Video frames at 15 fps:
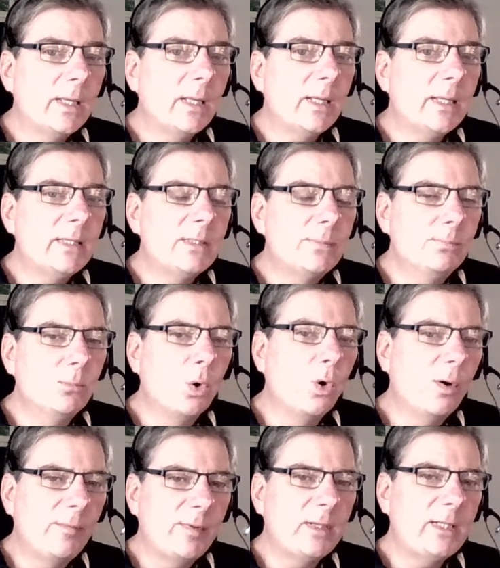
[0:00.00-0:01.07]
is
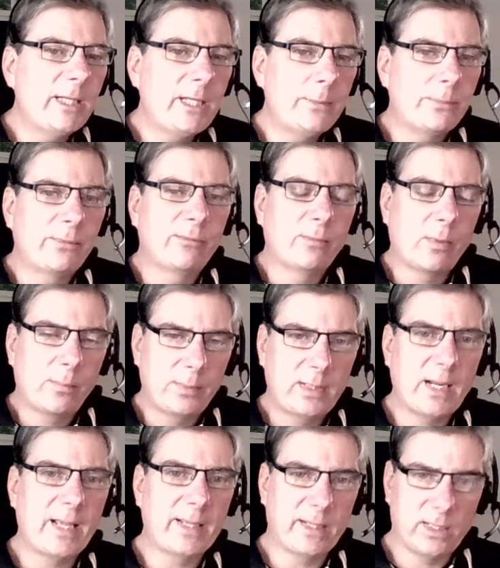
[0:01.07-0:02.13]
more of a leap from a
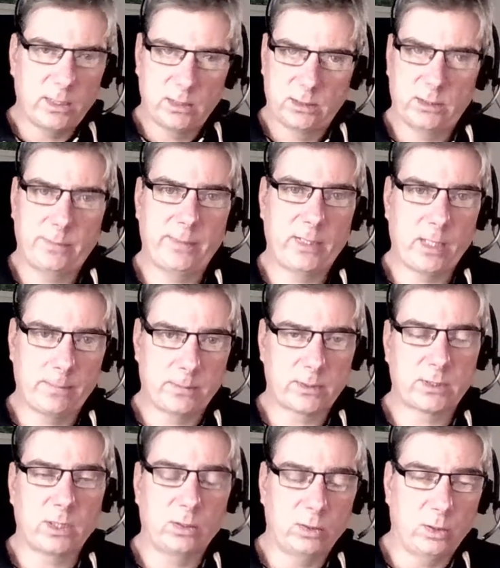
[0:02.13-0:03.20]
player to become a
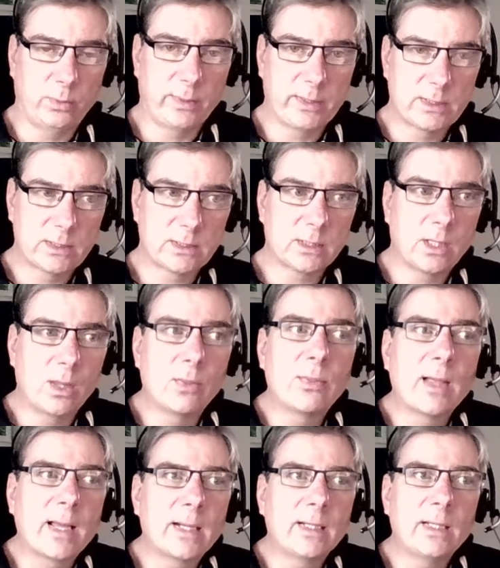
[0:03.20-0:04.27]
soloist
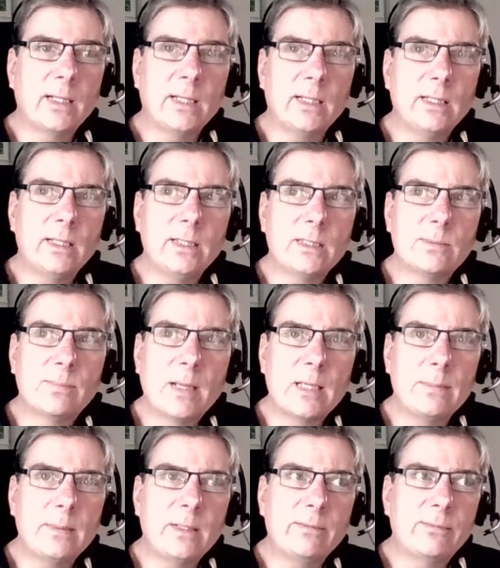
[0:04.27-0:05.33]
than it is
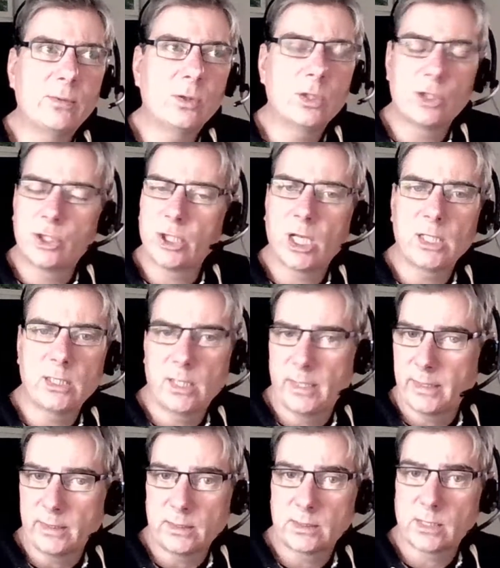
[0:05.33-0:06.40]
maybe for a
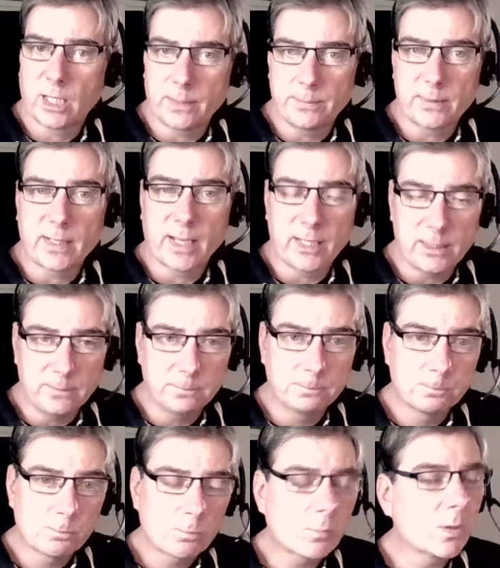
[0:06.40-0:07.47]
journaling type game
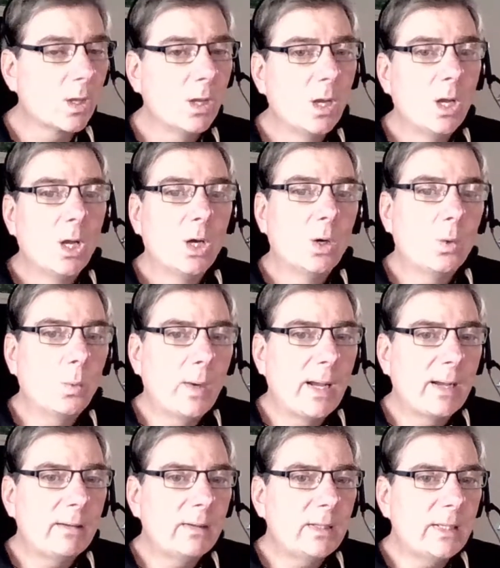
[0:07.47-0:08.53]

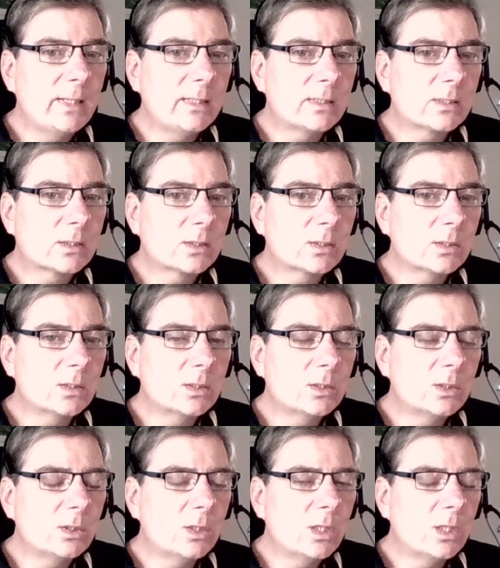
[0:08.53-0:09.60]
where it's
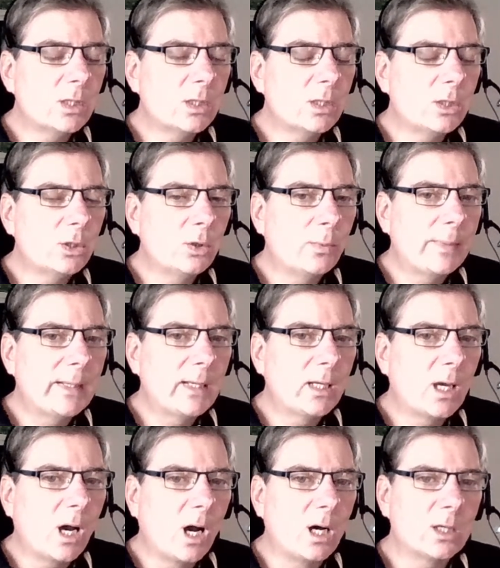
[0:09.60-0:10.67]
you're
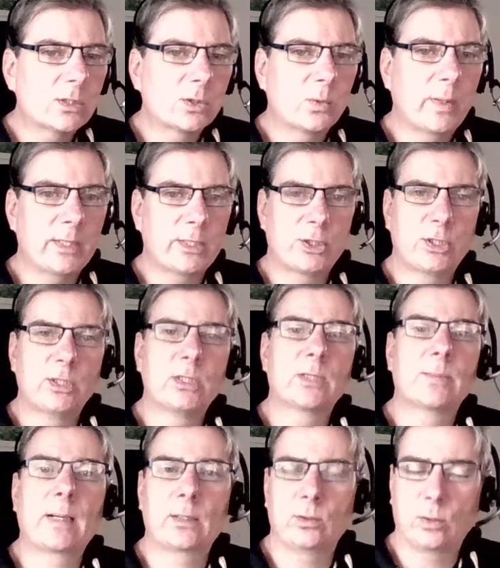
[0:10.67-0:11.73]
being asked questions
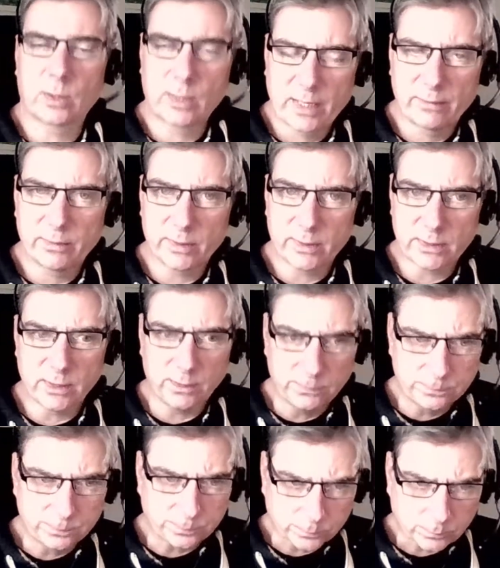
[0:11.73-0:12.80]
about your character,
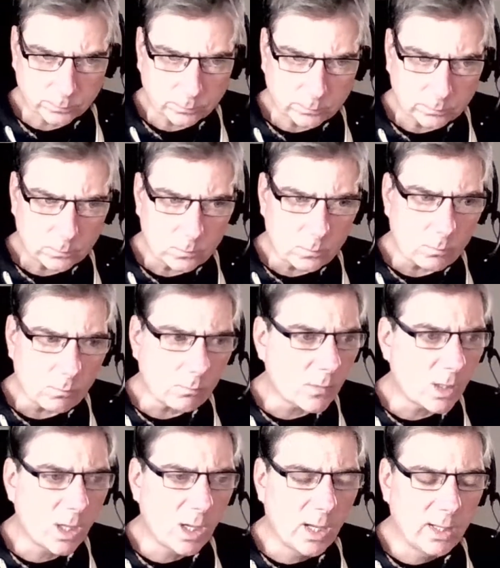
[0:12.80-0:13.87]

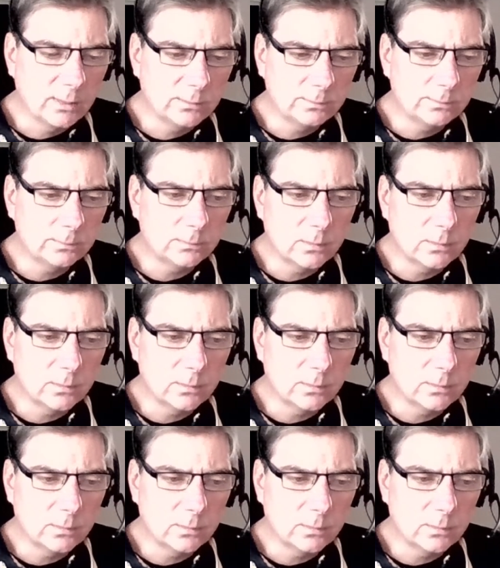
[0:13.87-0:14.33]
um,